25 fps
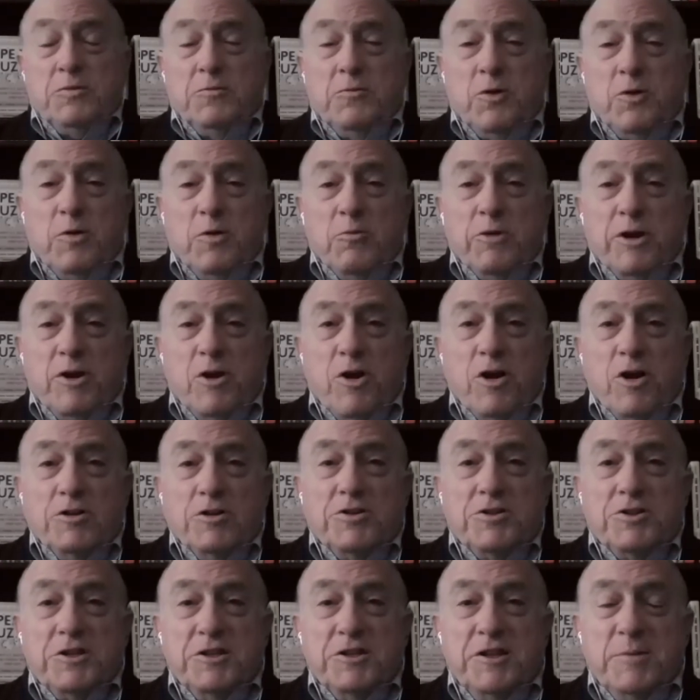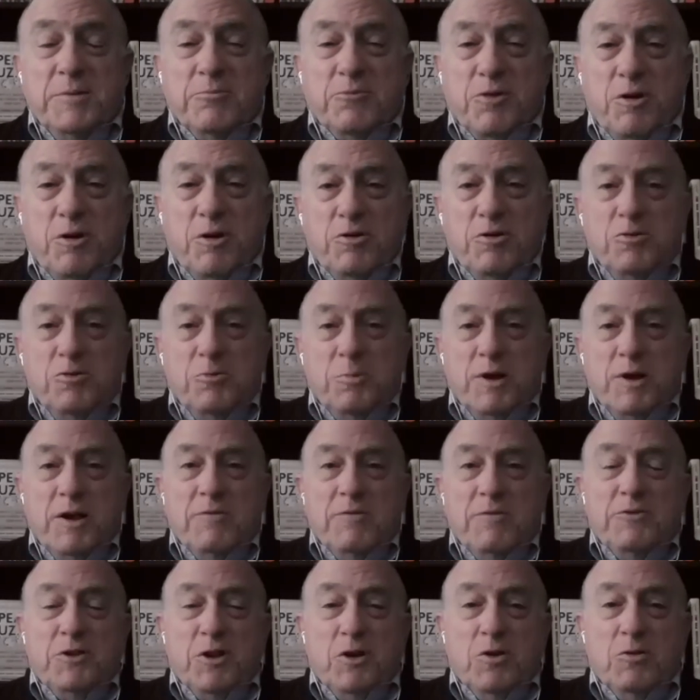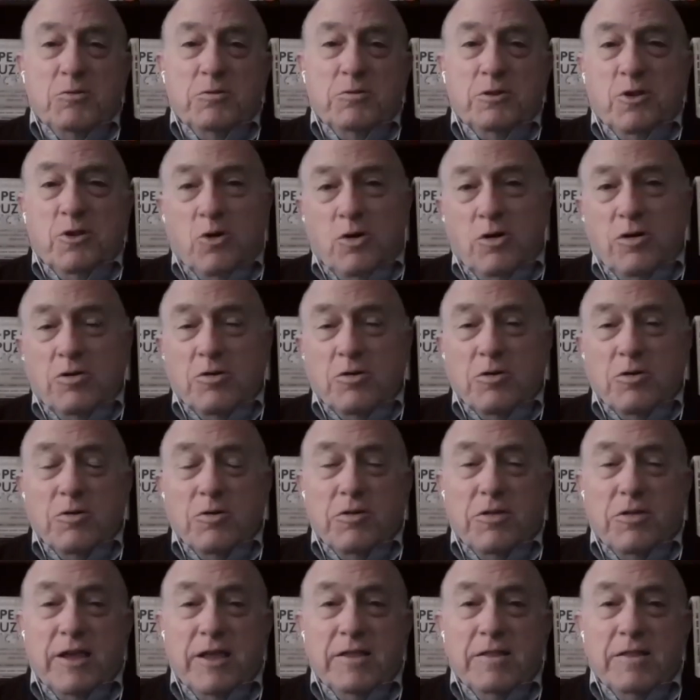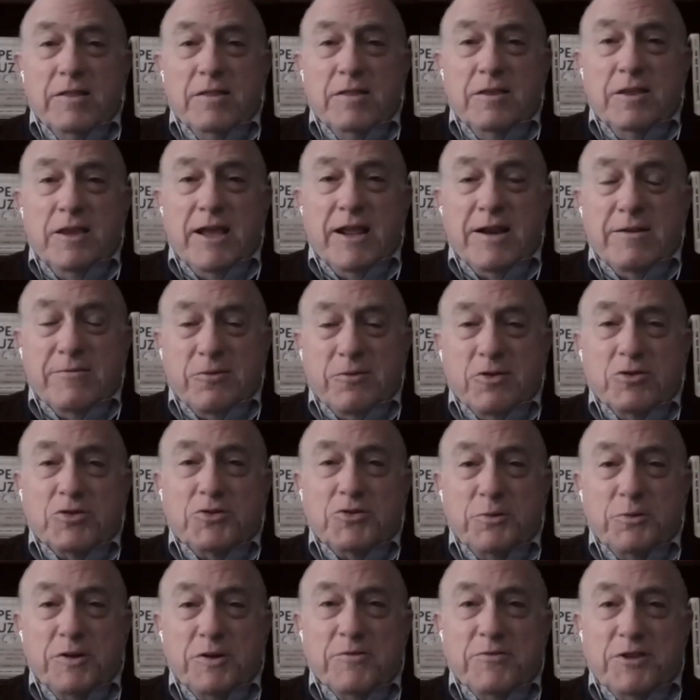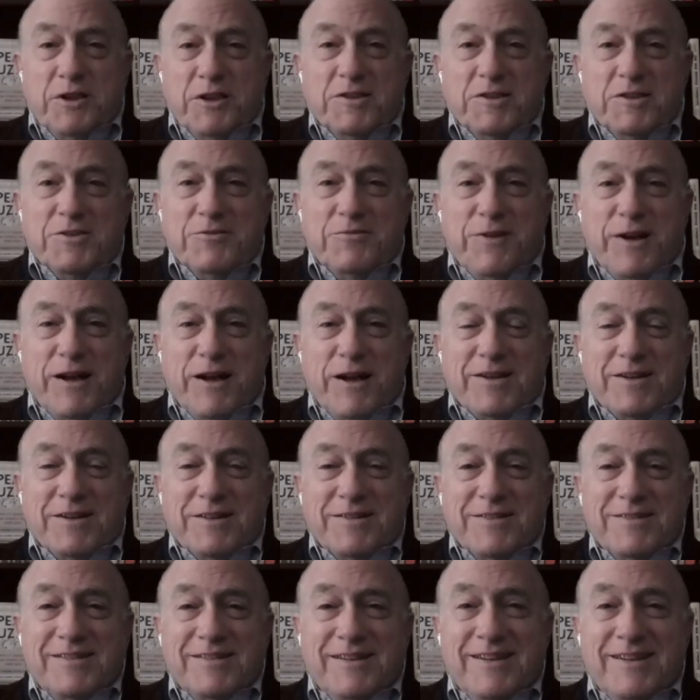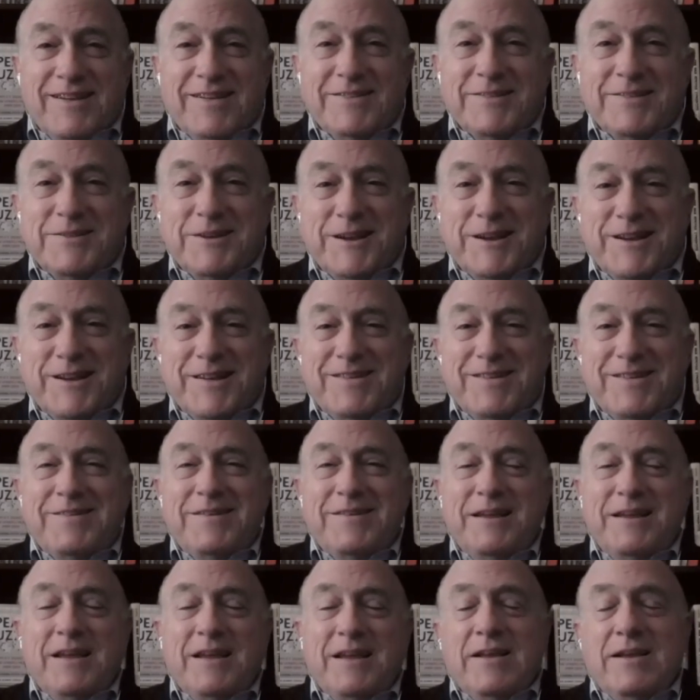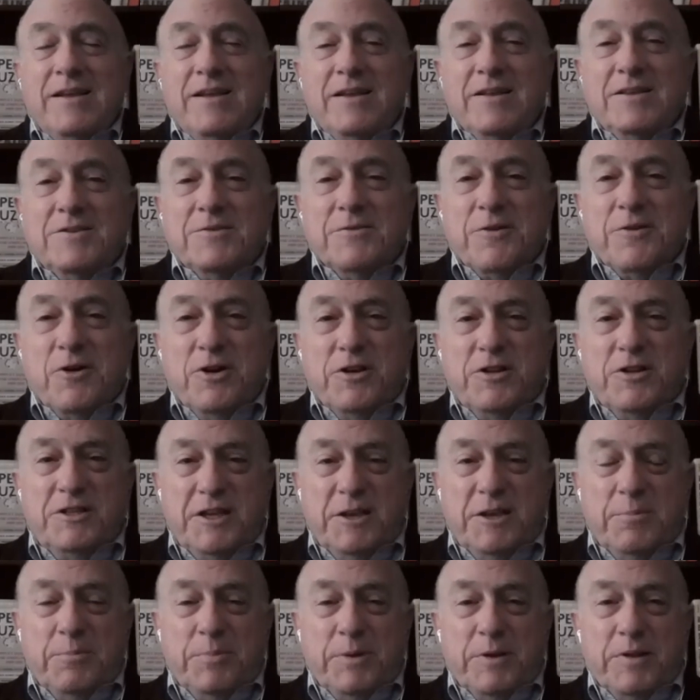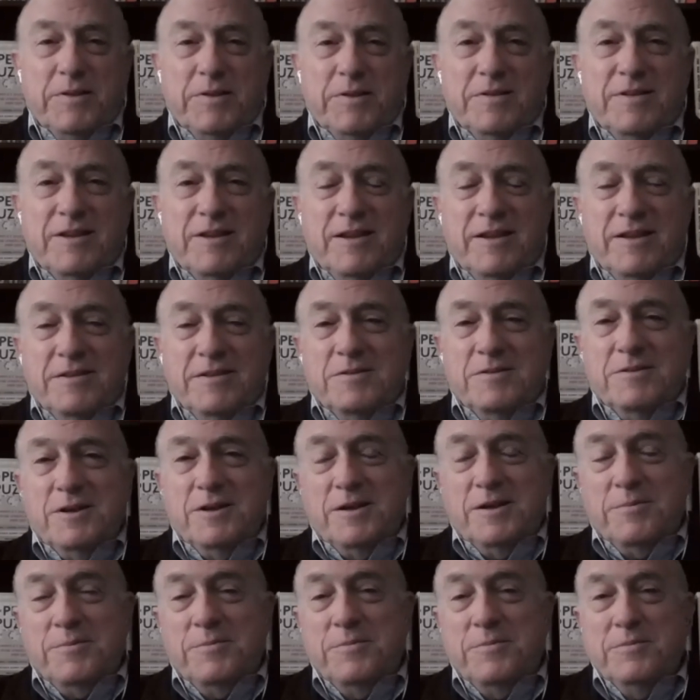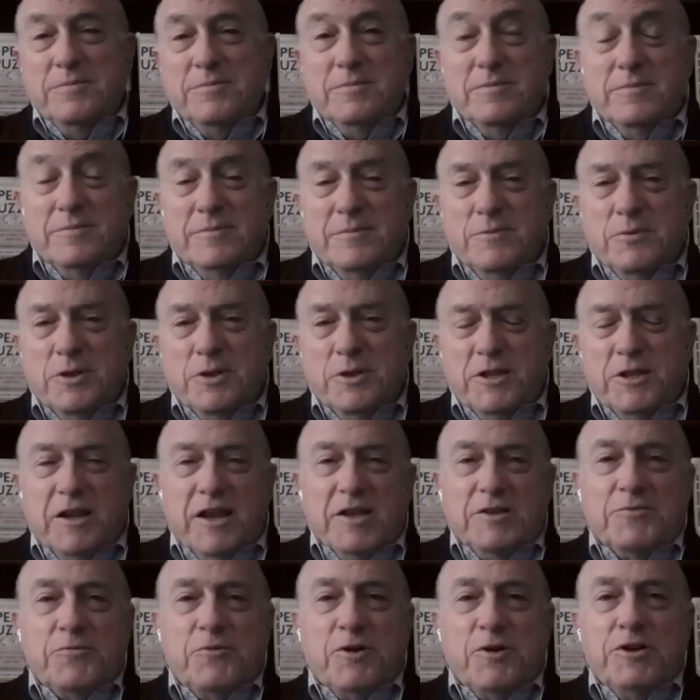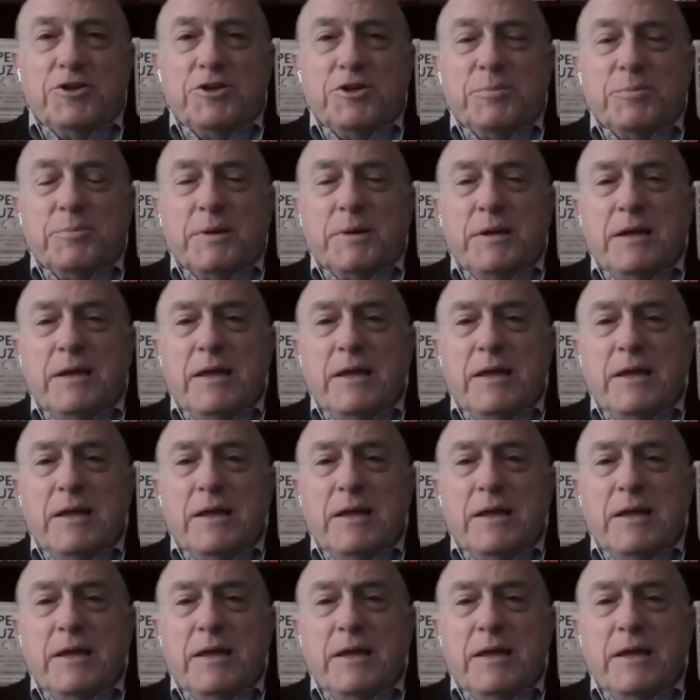of all, regards to Nimrod, whom I've known longer than the anniversary of the Intifada, and it's a very deep and really nice friendship.